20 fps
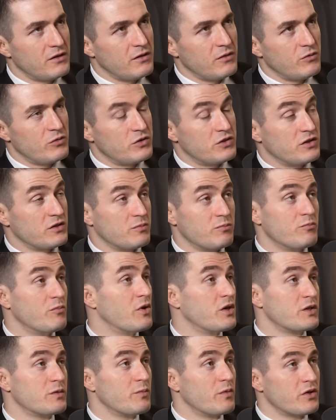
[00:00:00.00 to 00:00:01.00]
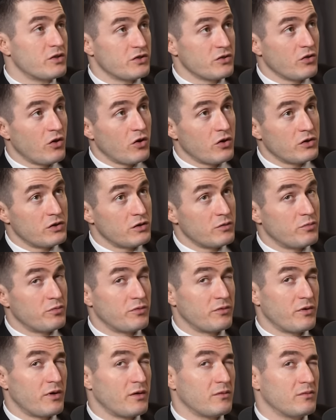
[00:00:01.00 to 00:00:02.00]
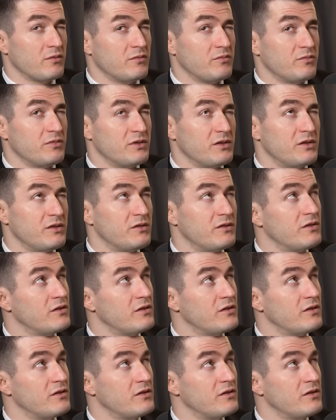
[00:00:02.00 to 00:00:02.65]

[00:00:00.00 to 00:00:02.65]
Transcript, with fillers: which is much much larger probably